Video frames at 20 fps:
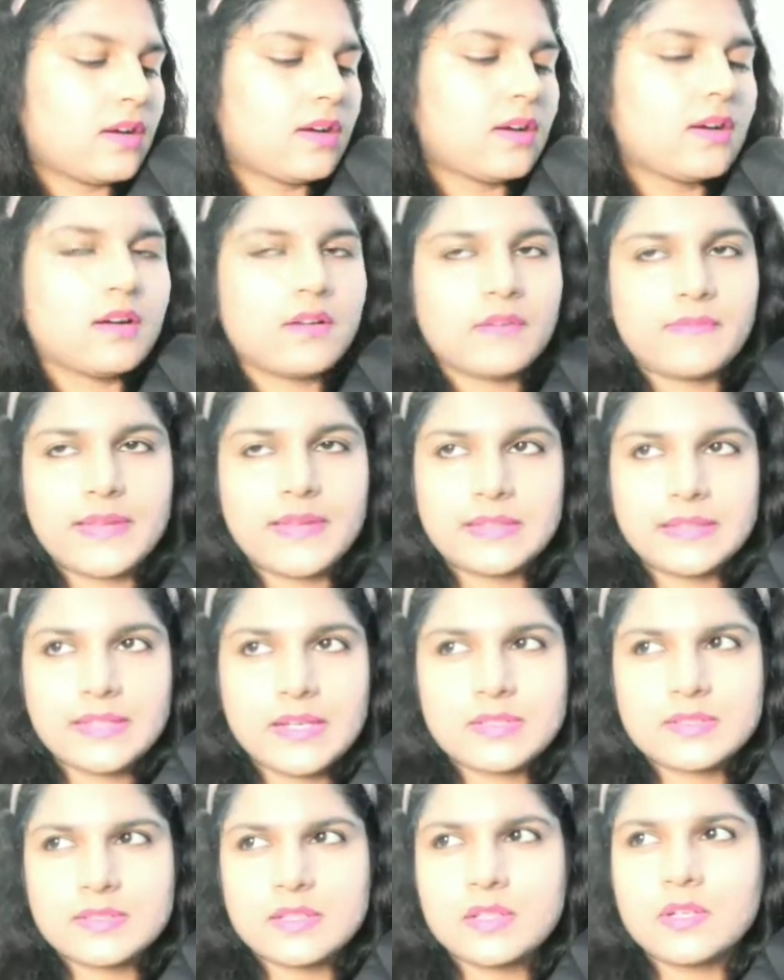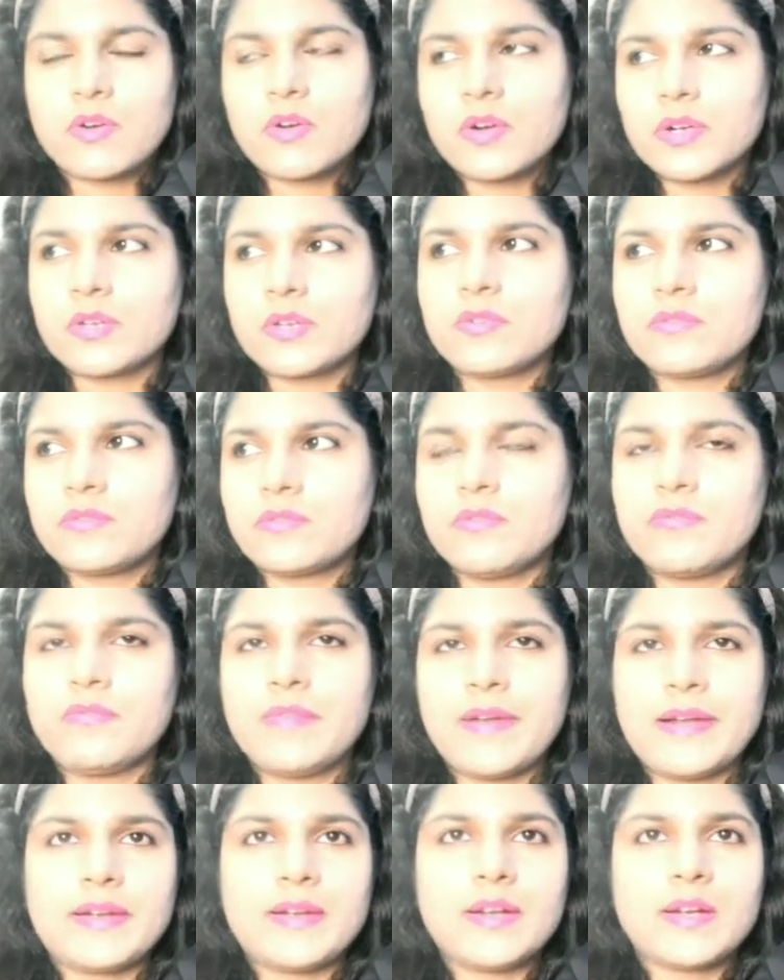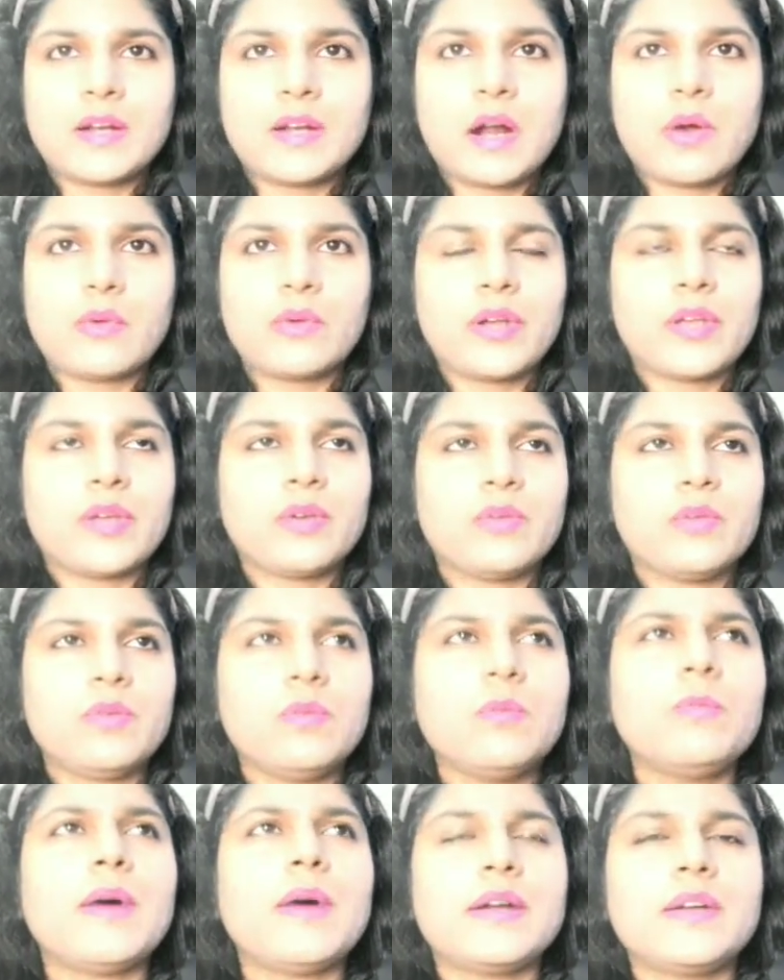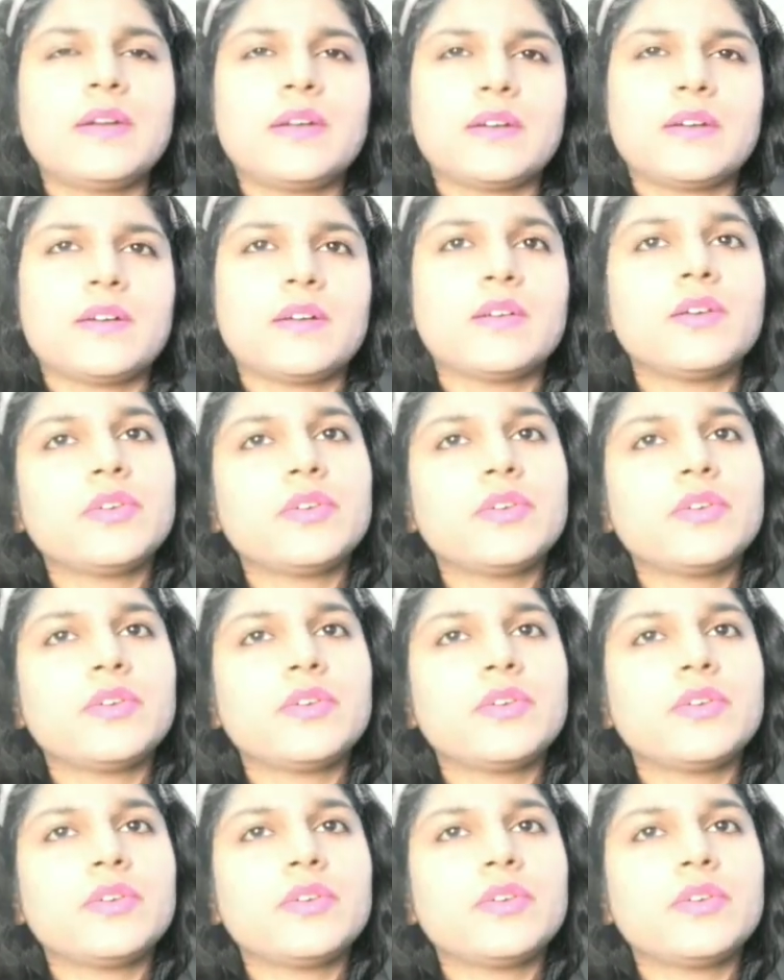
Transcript: uh, when there's a lot of wind around you but uh,